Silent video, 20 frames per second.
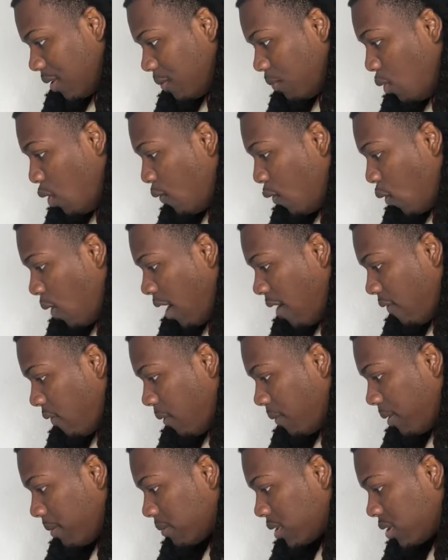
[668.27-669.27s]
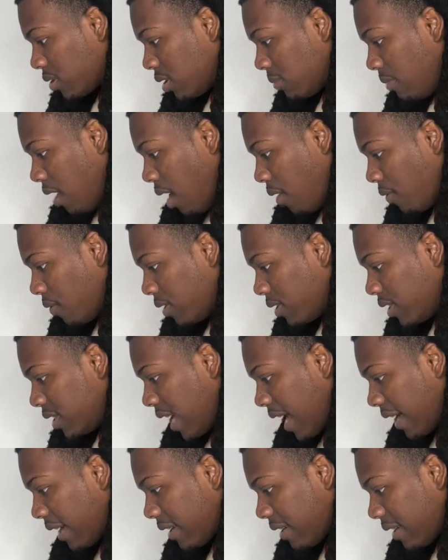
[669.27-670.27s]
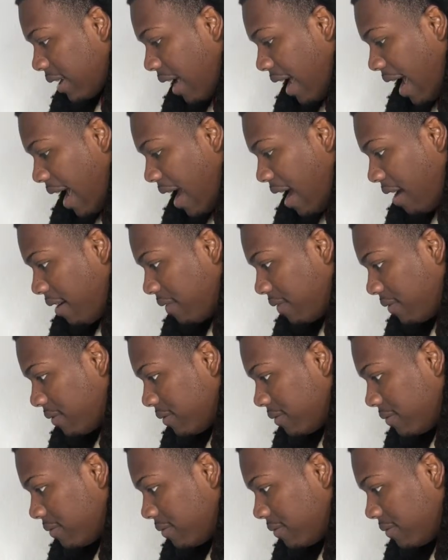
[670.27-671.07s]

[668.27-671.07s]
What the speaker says: Move away from them, Chutamaru and Jack. Half.